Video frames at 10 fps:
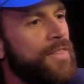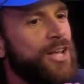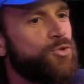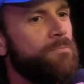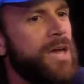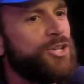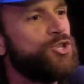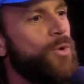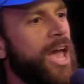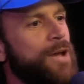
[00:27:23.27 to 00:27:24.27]
That's what makes
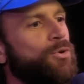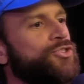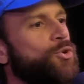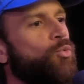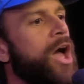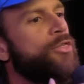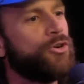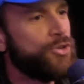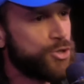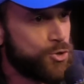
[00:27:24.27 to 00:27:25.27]
you able to
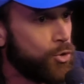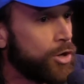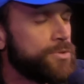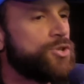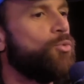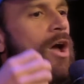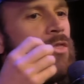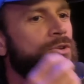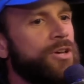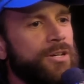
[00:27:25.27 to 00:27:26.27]
weather the storms, to
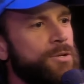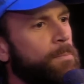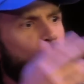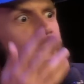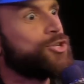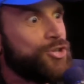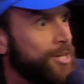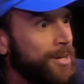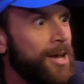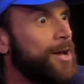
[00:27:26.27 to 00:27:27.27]
weather the
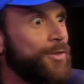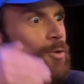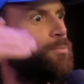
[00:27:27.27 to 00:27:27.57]
depression, the